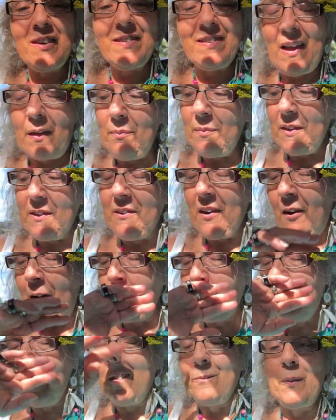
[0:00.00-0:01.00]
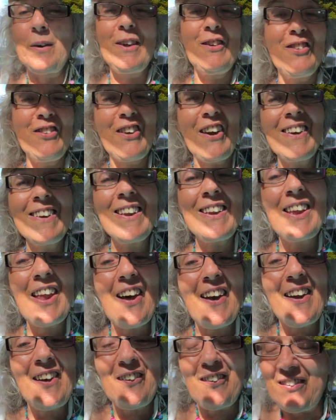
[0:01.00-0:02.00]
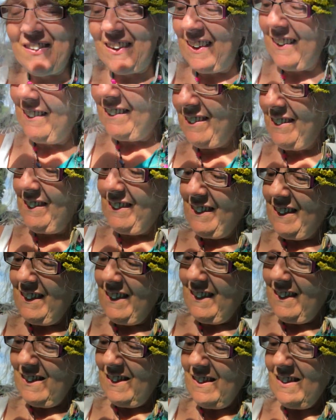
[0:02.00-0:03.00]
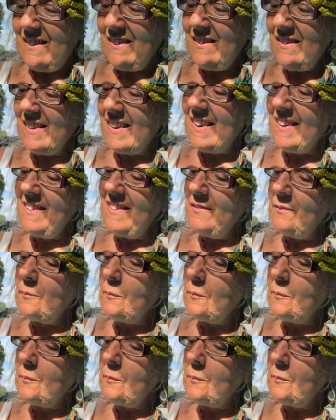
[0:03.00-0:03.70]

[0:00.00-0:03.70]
accept the darkness, but you shine a light on it. Okay?